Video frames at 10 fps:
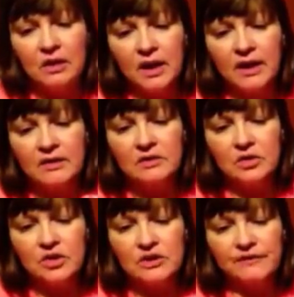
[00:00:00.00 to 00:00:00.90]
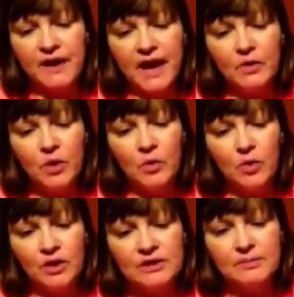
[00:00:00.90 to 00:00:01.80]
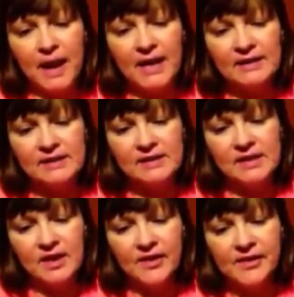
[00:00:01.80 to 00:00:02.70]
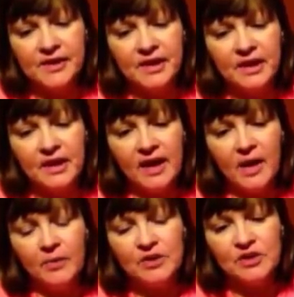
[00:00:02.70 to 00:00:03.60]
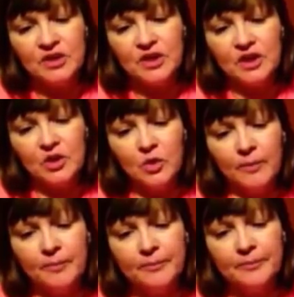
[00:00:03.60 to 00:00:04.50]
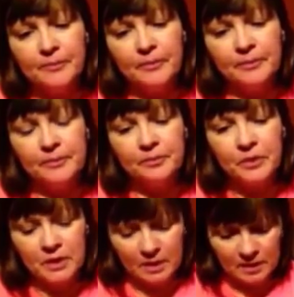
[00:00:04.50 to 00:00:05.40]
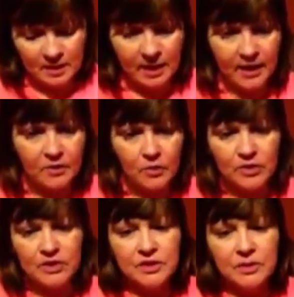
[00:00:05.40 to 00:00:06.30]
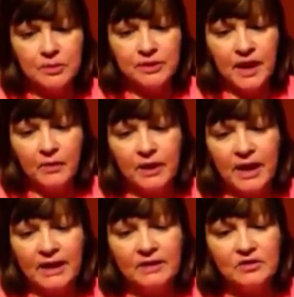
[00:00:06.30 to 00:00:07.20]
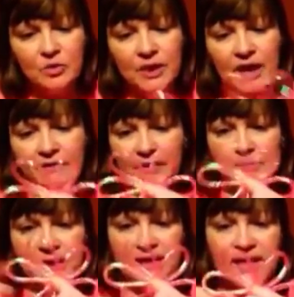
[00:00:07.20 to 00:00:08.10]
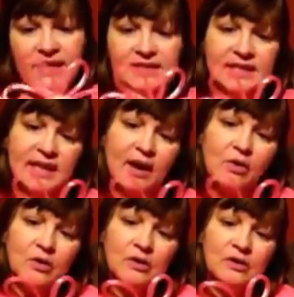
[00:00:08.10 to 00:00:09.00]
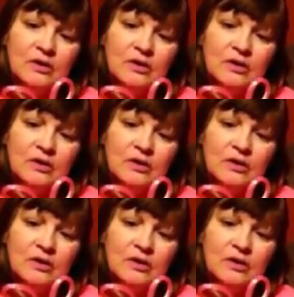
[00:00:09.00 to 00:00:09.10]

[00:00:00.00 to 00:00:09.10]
Okay, so just find what works best. And we're just going to glue them. And we're just going to put that one on. So we have a big daisy now.